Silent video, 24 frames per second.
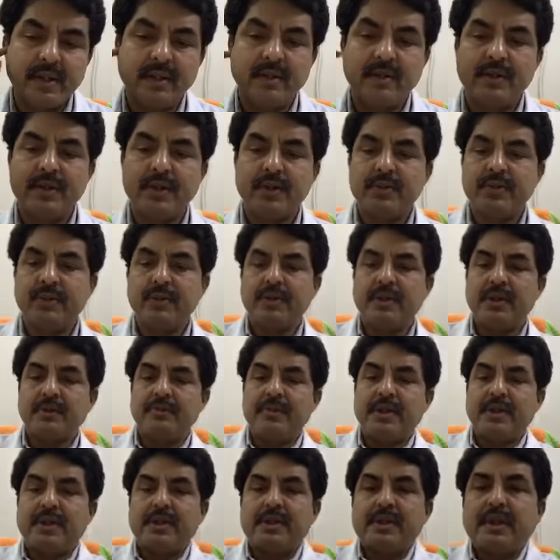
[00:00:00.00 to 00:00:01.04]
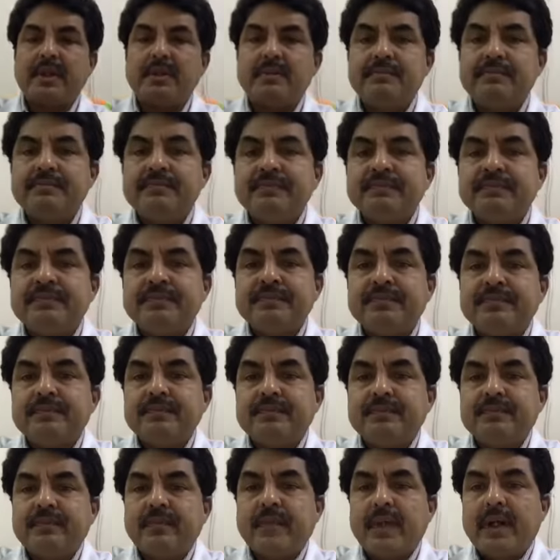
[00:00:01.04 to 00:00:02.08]
I will show you the picture,
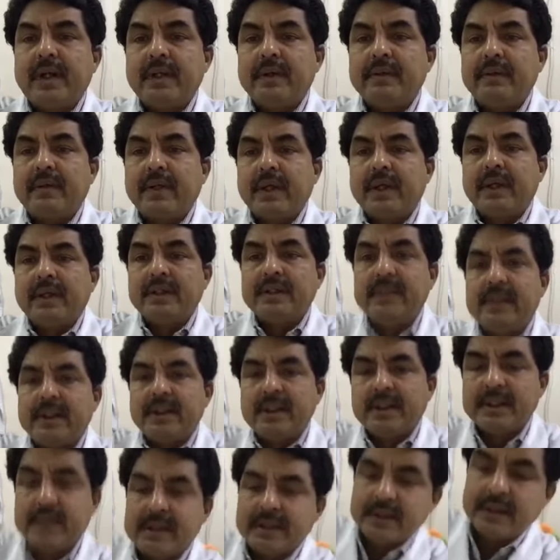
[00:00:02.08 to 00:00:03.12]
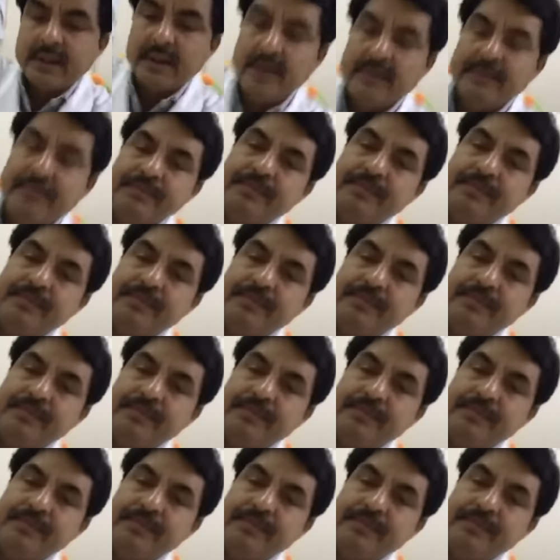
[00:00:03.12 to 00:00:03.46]
then you can easily see.